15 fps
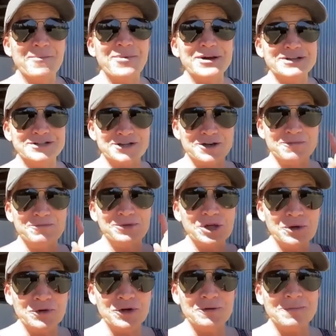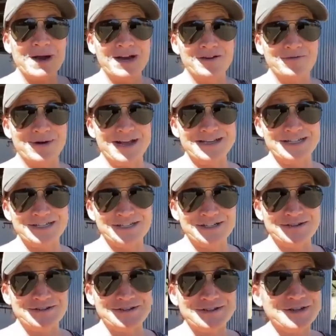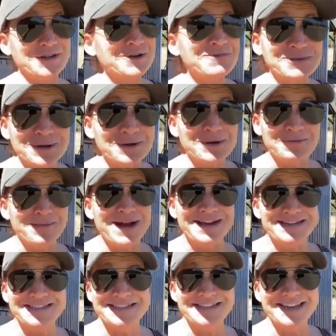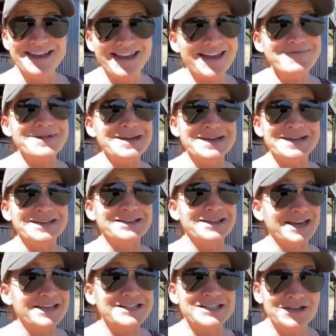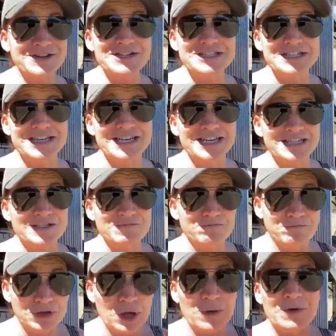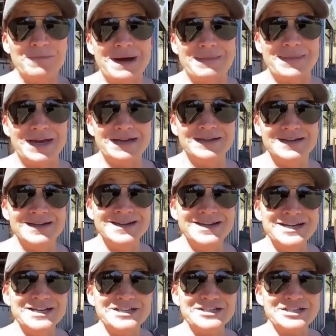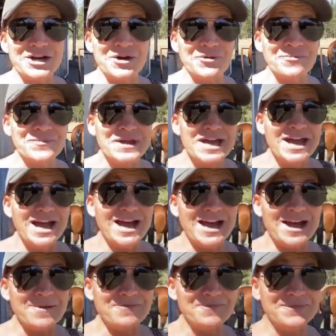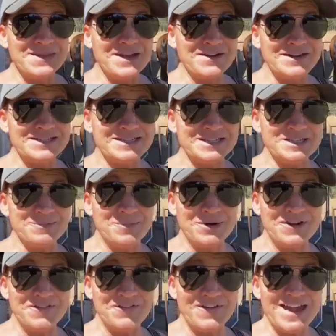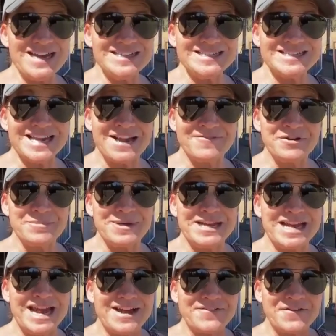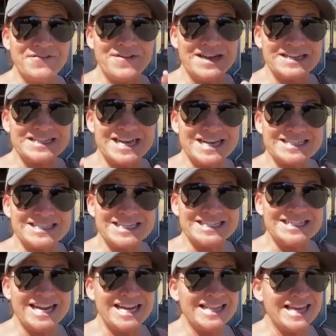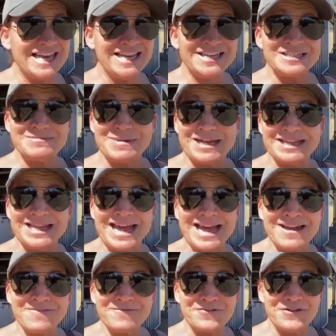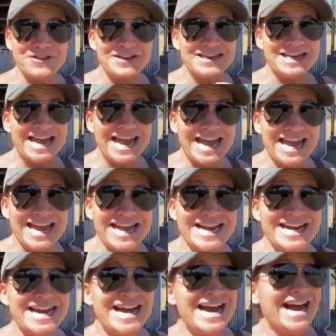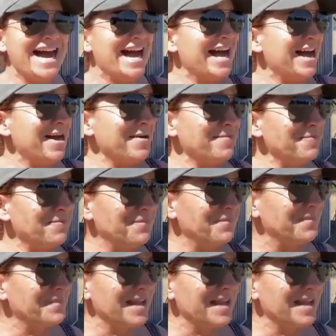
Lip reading: but it's going to blow your mind what I just learned. Going to blow your mind. I mean, like, seriously, it's blowing my mind. So, there is his pretty face. Everybody have a fantastic day. That is my live for the day. There